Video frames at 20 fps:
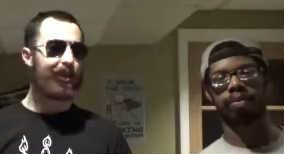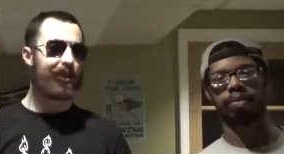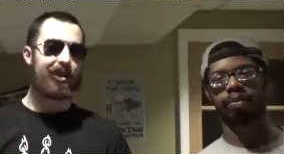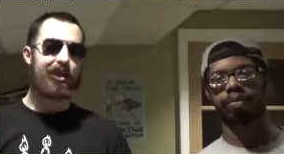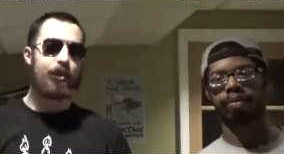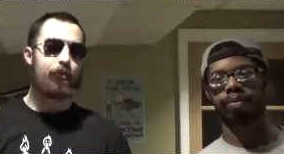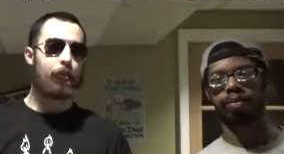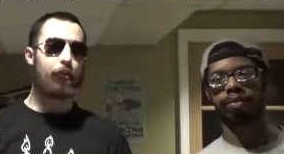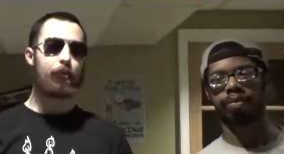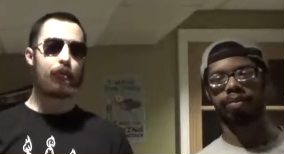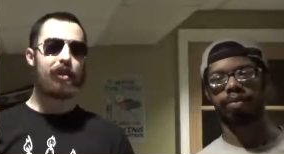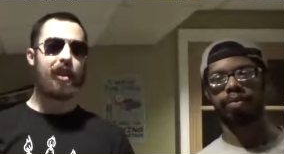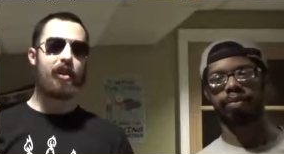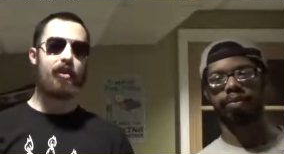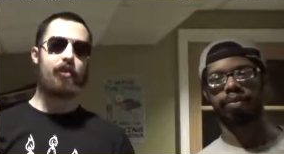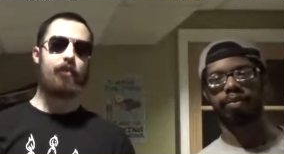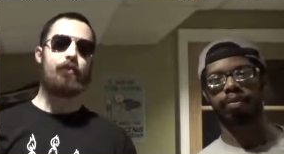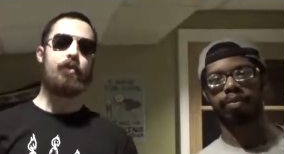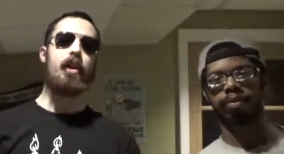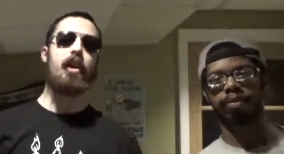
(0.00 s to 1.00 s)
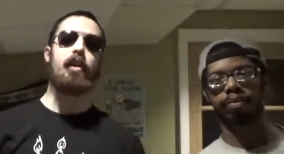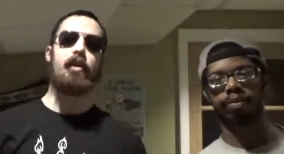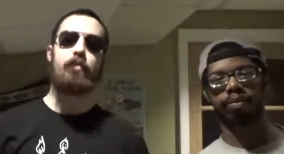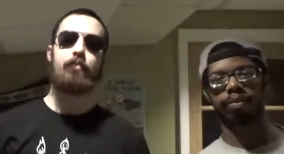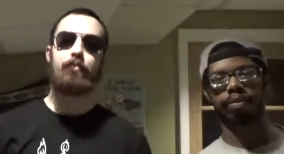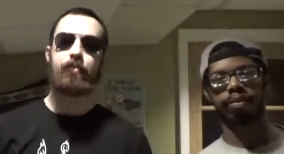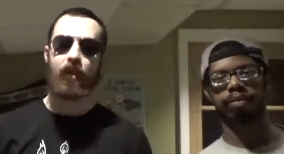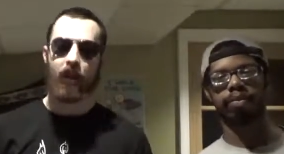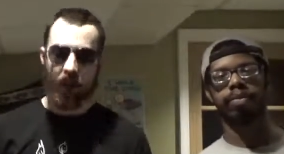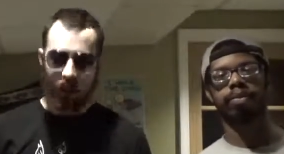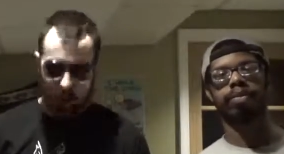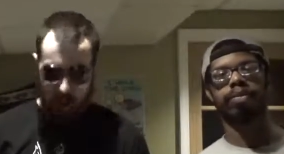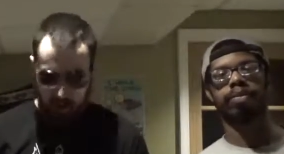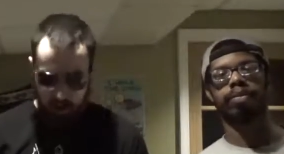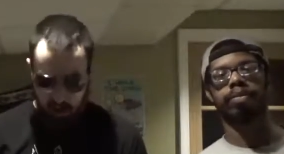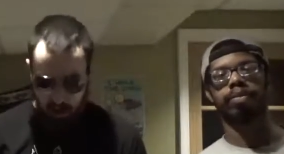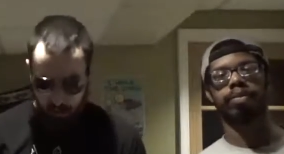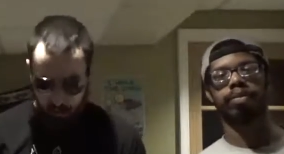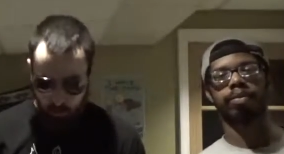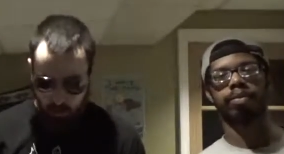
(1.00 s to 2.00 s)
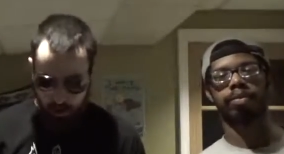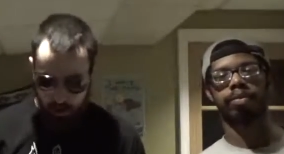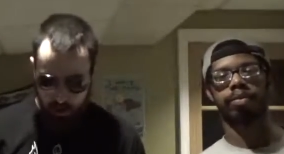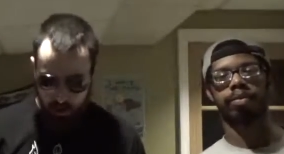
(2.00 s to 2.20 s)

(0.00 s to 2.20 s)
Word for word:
Speaker 1: know, it came up without a fly. Anyway,